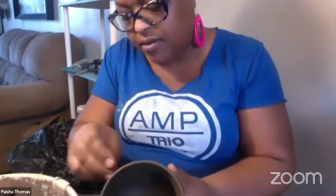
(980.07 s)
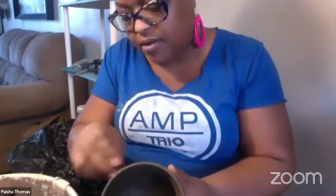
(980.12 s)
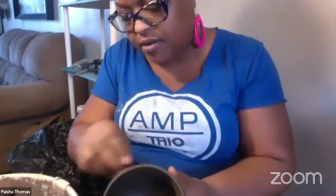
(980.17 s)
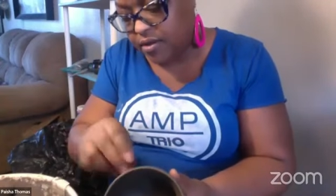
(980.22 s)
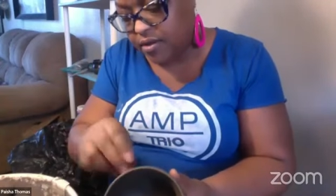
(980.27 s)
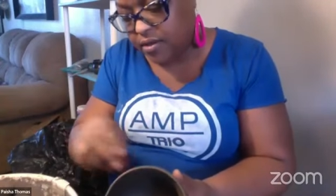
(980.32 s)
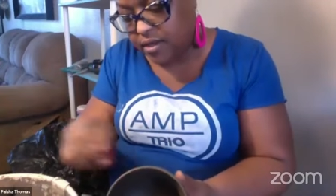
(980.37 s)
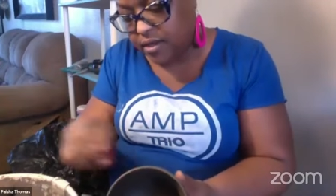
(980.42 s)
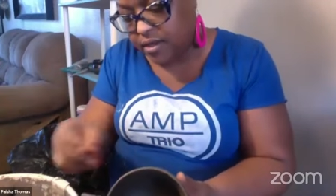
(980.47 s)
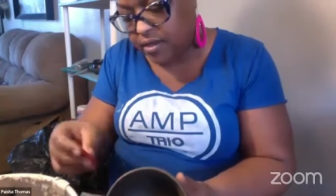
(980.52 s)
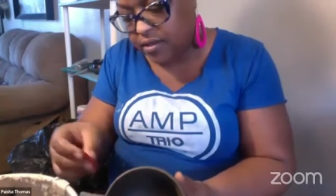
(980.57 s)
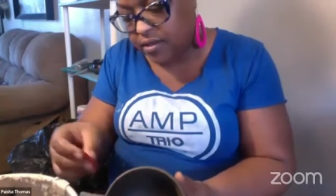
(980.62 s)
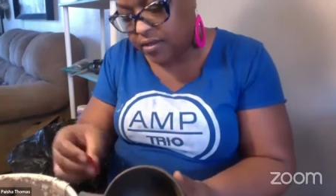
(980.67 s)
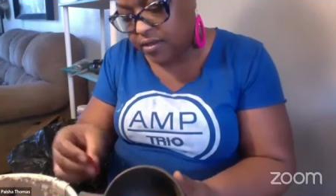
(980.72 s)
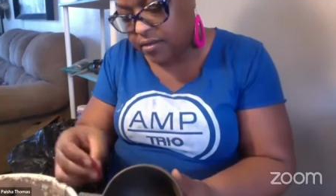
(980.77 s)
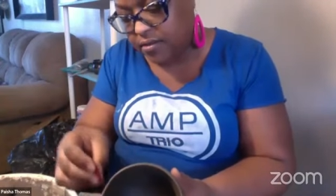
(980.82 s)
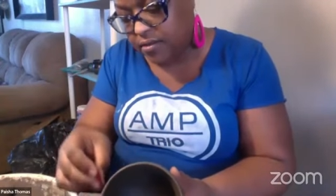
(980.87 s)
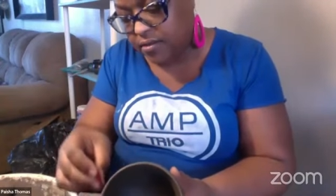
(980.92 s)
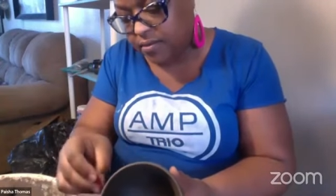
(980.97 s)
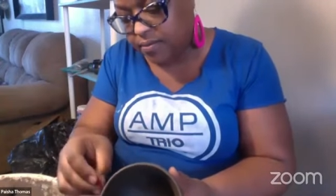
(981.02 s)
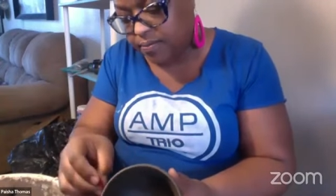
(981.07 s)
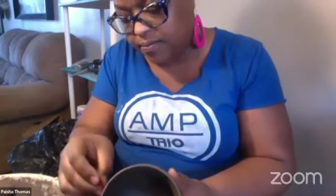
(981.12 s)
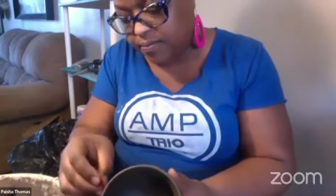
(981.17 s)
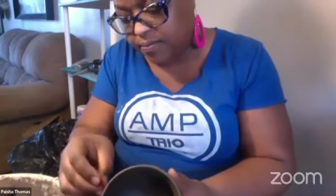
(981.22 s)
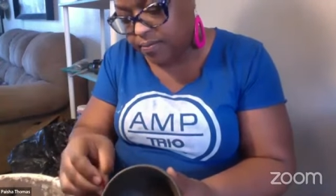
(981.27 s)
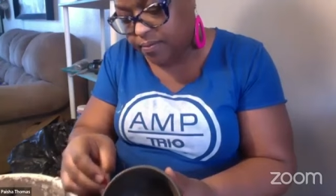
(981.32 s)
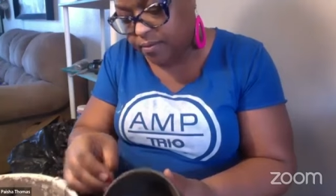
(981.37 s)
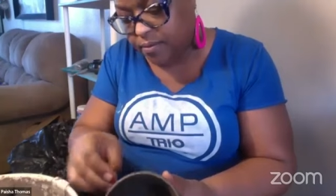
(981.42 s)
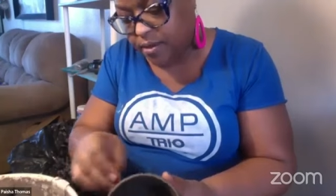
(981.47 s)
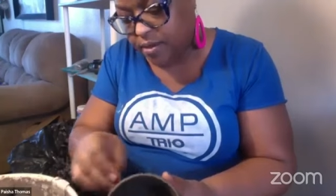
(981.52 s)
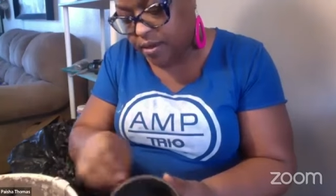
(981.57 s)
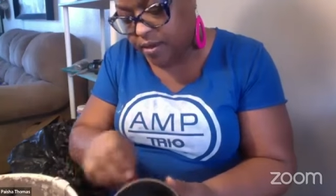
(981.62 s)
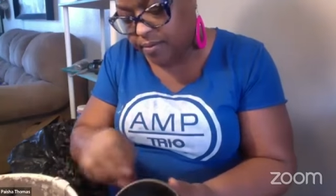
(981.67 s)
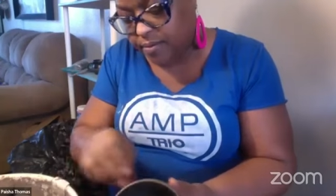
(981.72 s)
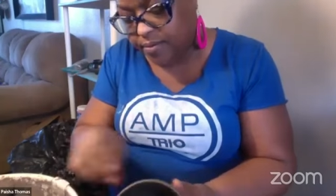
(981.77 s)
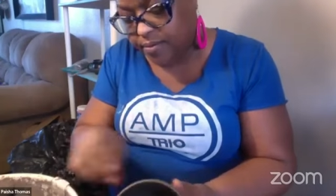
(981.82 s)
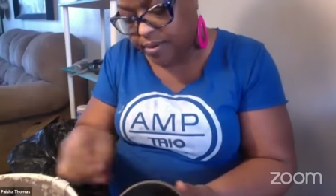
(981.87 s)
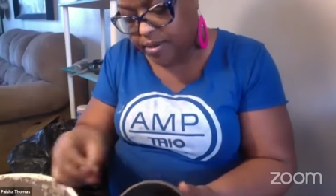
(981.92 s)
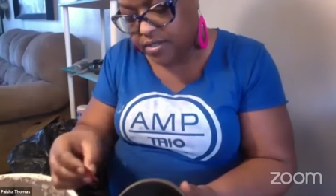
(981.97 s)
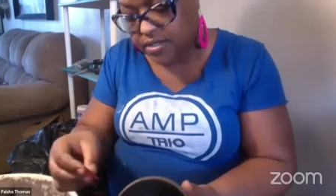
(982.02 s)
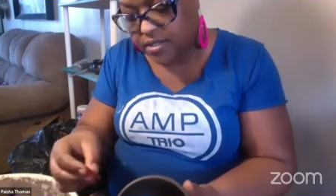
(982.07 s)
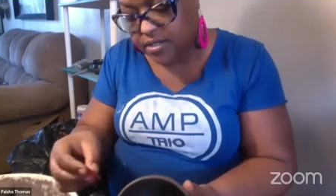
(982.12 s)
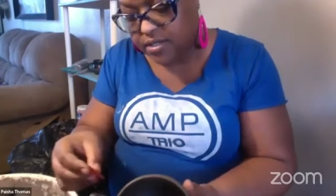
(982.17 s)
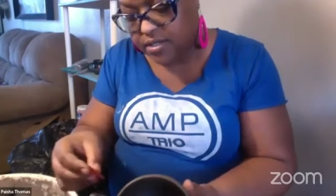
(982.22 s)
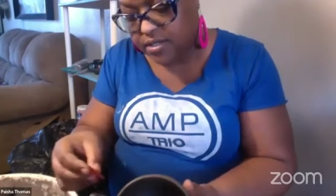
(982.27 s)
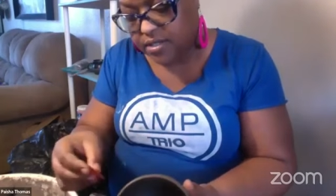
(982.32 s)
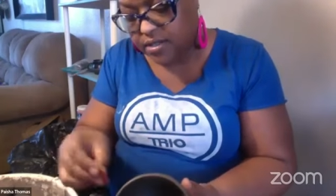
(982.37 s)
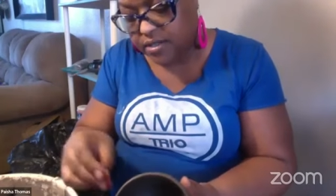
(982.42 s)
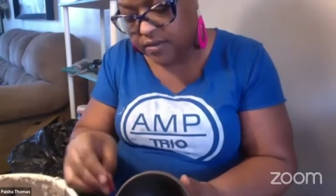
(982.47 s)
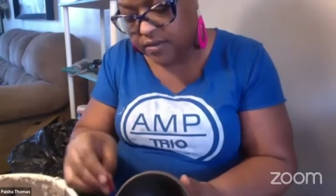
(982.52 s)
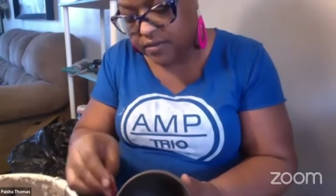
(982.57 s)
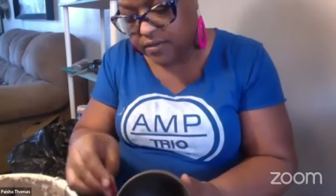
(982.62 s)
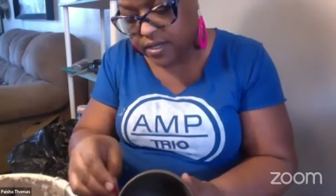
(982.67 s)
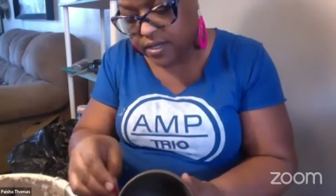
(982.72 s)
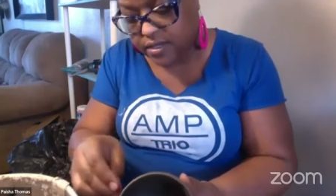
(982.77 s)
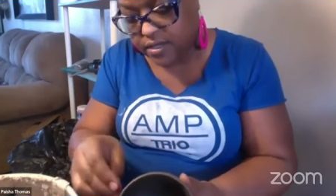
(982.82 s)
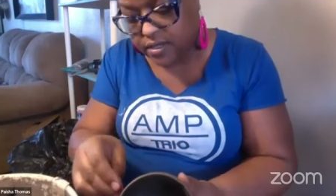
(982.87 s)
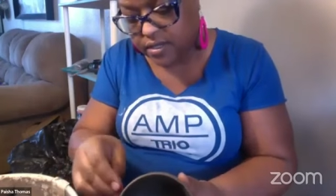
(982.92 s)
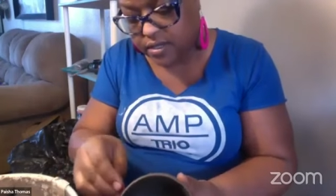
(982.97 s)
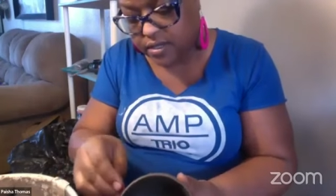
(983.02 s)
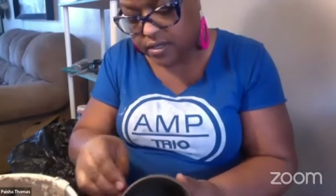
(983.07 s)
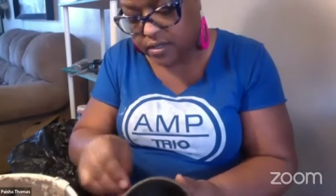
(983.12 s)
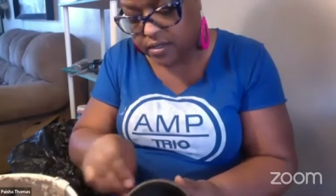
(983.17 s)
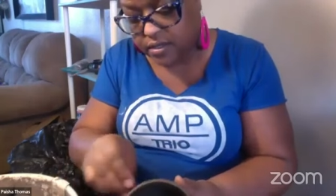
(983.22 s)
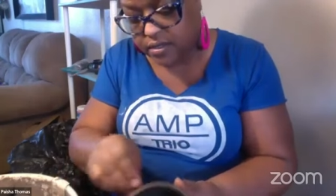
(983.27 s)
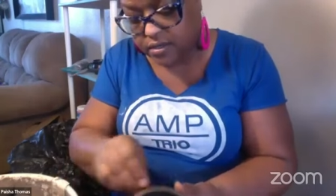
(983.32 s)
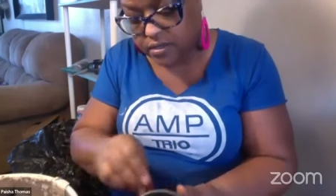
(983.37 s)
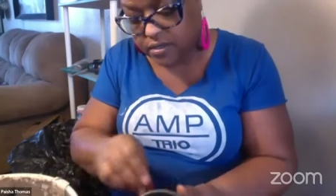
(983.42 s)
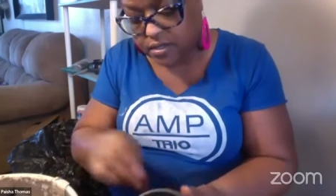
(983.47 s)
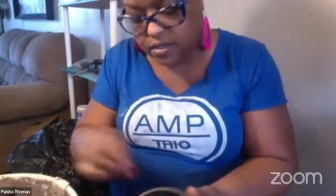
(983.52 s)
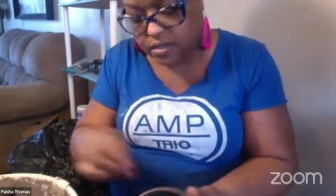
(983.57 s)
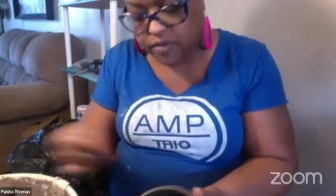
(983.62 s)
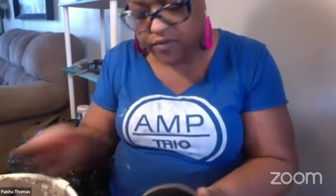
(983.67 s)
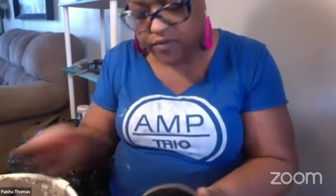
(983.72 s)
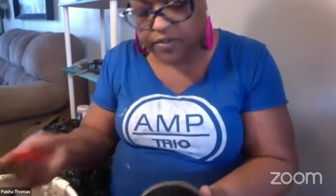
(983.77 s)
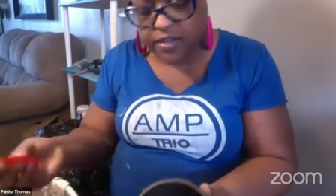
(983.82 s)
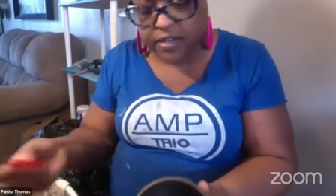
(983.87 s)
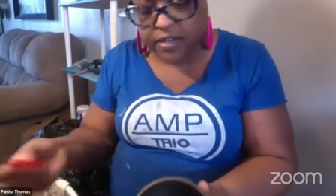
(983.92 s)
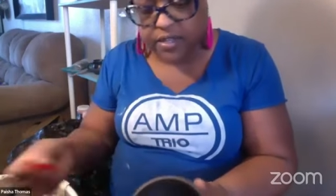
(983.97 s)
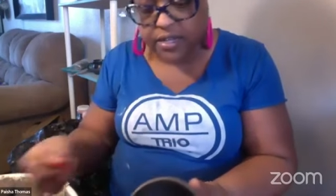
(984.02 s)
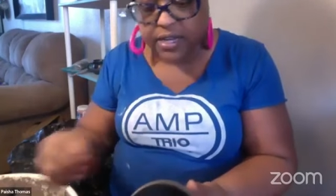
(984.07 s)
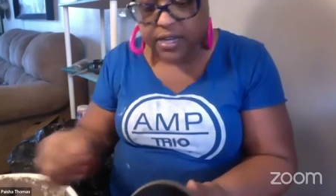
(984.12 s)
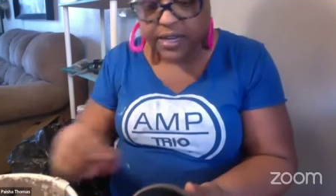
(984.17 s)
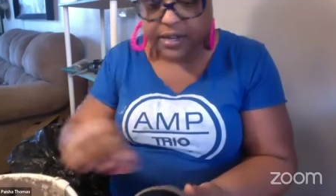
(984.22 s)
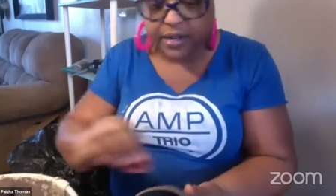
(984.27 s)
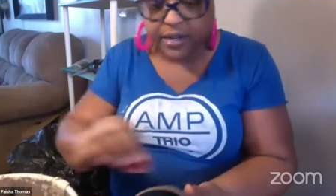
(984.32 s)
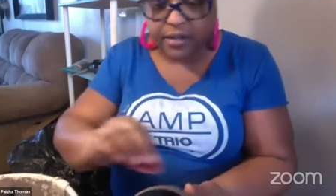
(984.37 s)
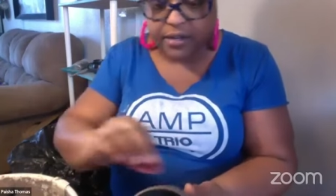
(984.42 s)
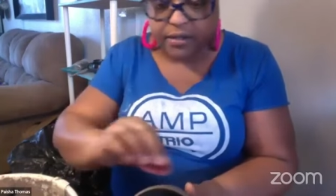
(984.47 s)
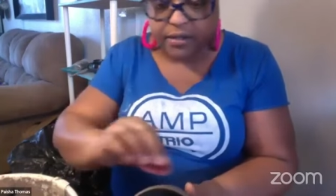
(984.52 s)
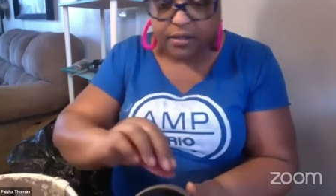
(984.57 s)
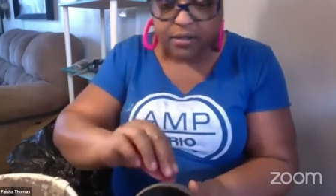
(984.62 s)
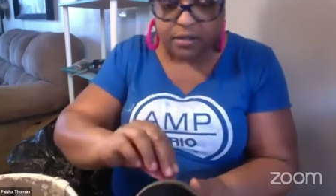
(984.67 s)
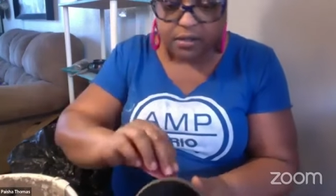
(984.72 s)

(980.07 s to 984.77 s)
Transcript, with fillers: only um, person of color so far that I know,